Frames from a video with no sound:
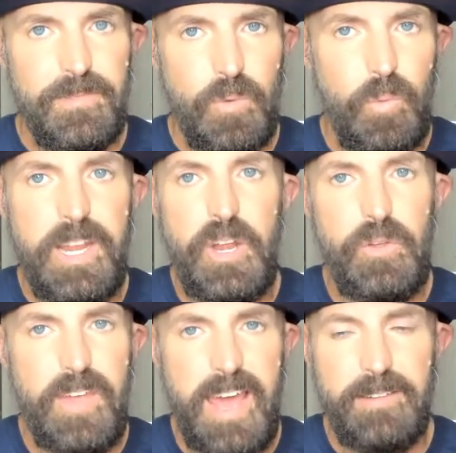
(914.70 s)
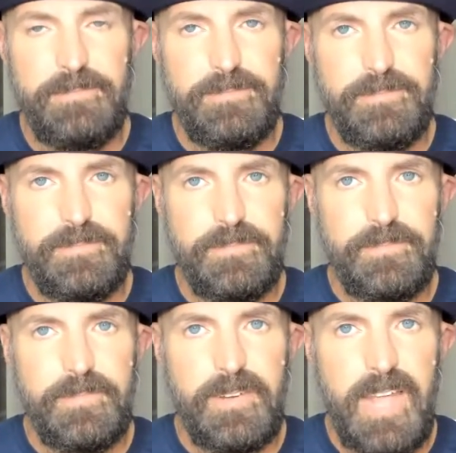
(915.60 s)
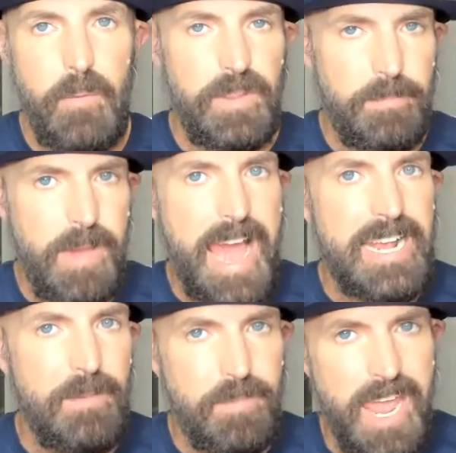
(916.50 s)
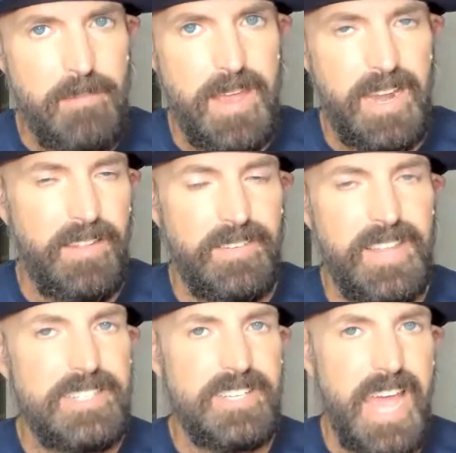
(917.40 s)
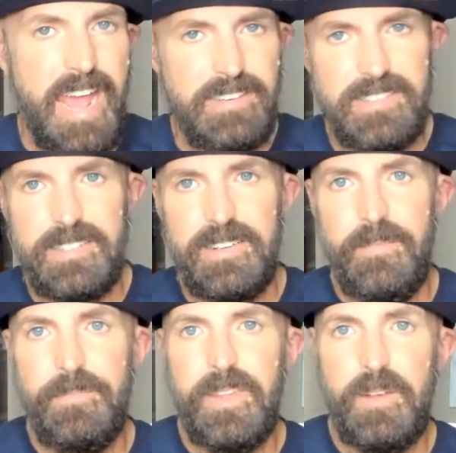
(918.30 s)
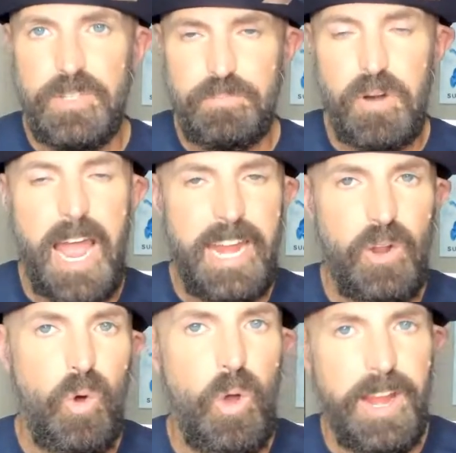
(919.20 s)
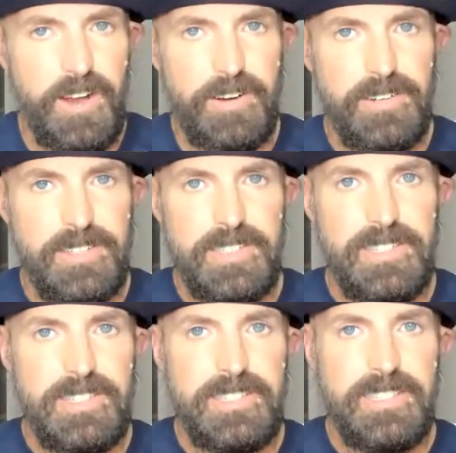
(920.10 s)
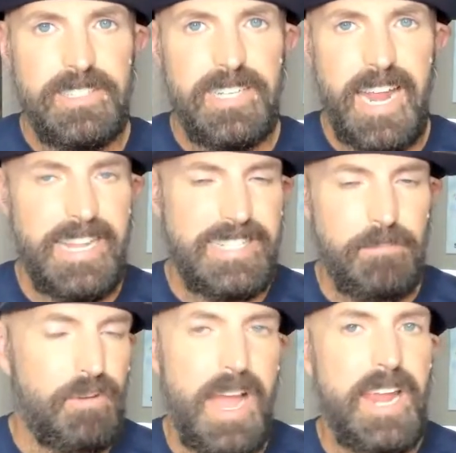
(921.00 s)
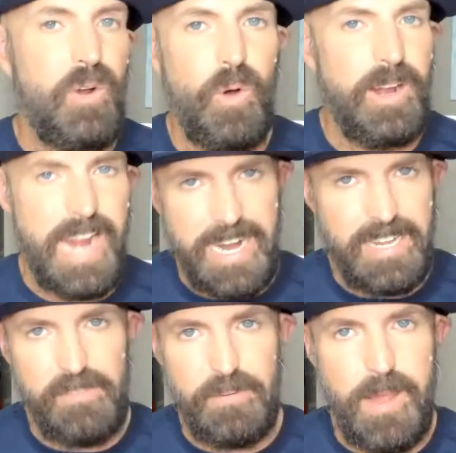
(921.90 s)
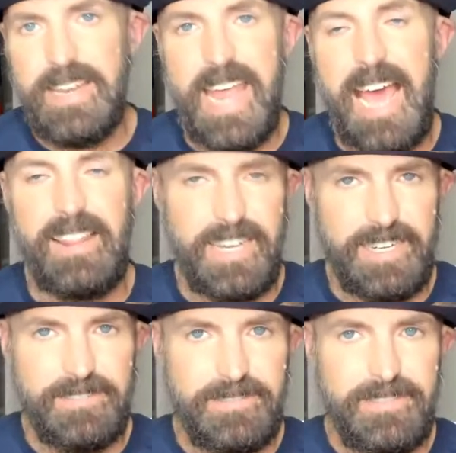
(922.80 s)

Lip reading: We knew that. And when the backup came in, and in this case, it was Brian Hoyer, and he said Brian Hoyer had a different mentality.